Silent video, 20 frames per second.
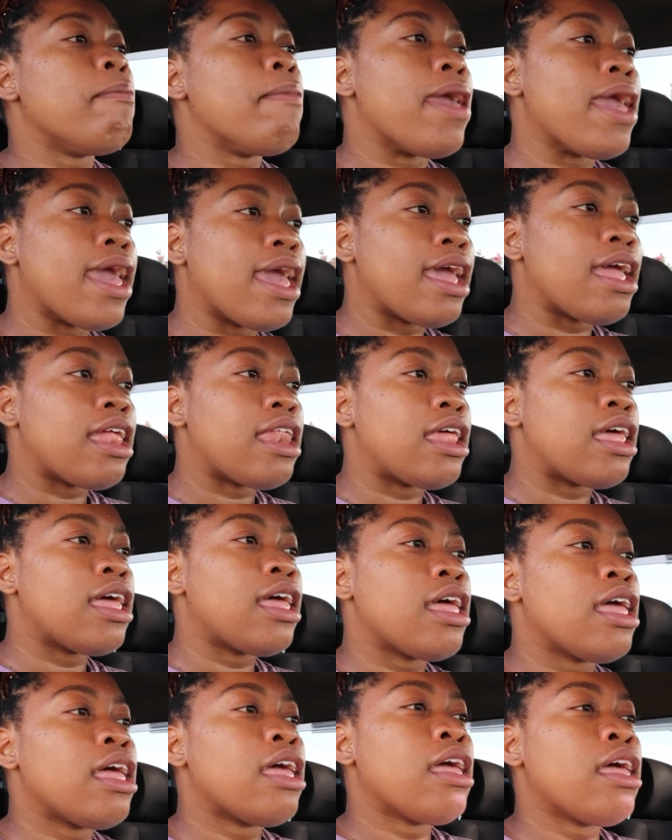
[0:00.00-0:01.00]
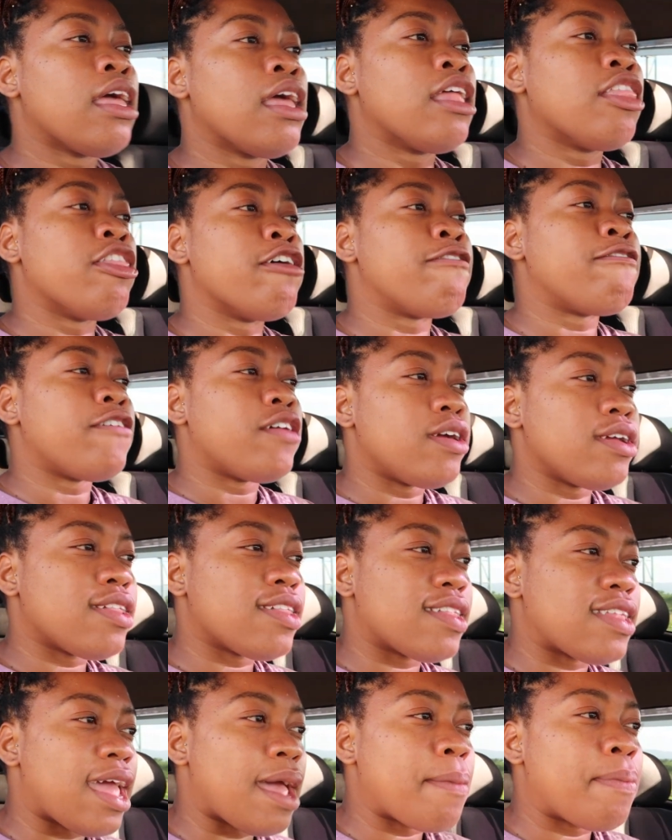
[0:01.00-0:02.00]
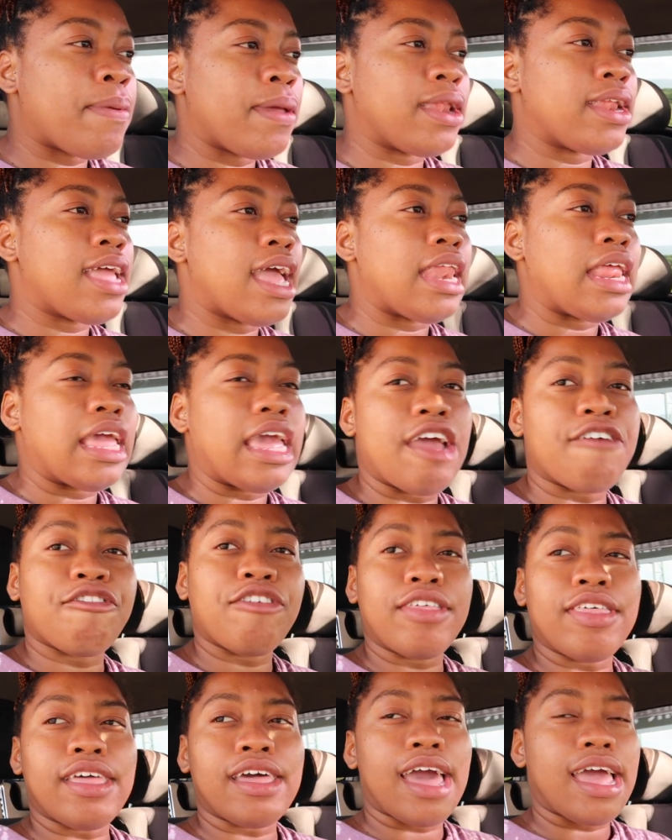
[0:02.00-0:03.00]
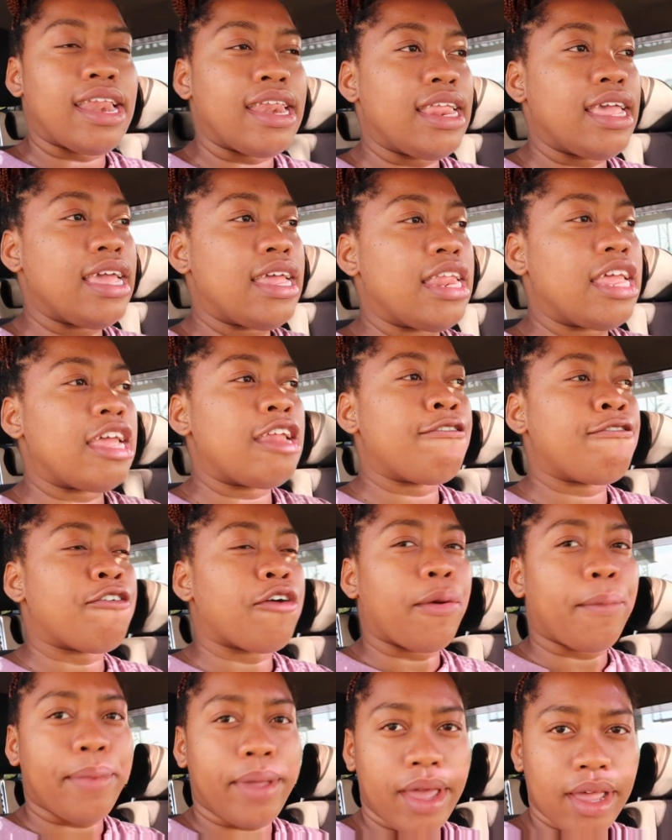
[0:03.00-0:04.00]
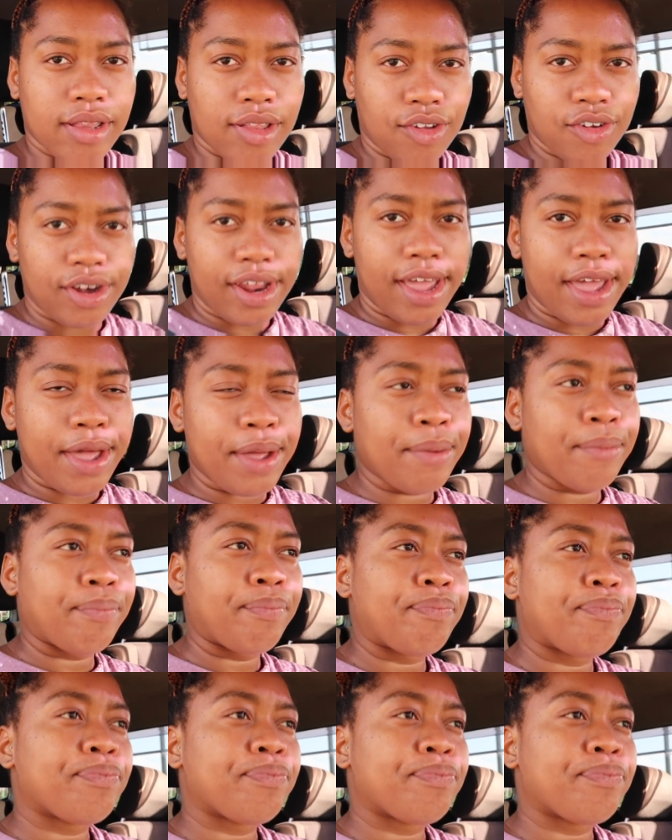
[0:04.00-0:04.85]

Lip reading: made the first step in getting everything I needed from yesterday.